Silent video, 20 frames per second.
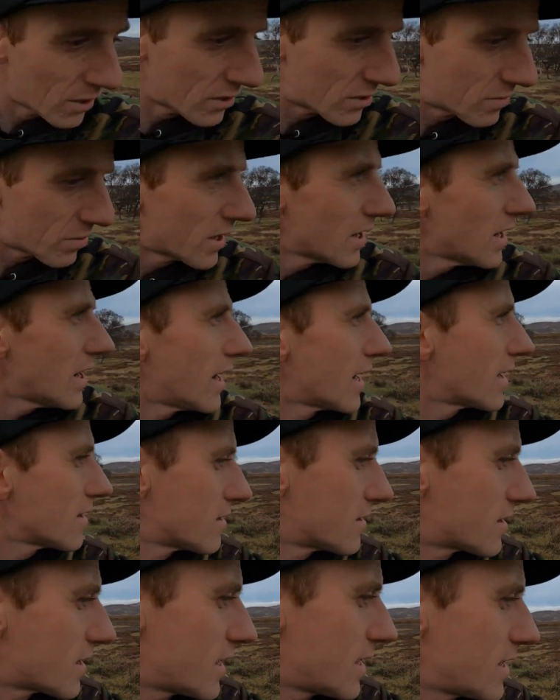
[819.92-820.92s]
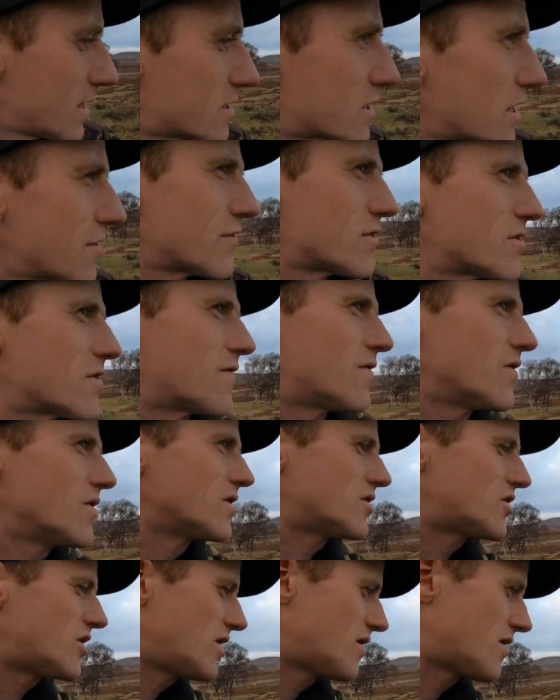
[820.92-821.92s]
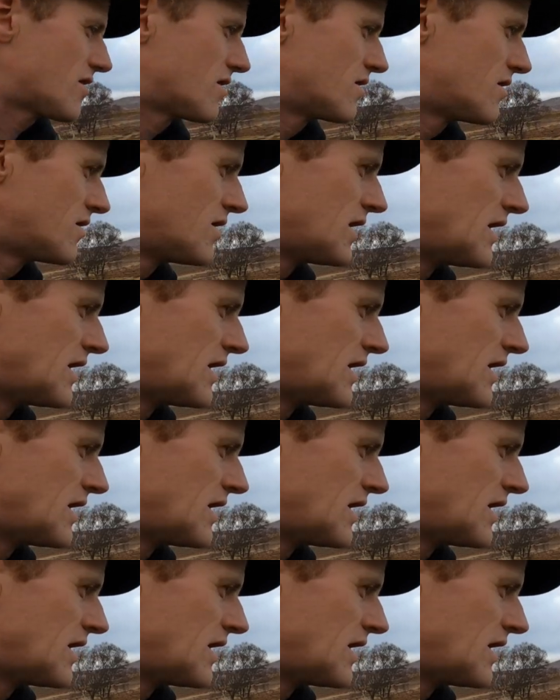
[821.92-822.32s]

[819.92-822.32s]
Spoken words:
once we get Highlander 87's footage here.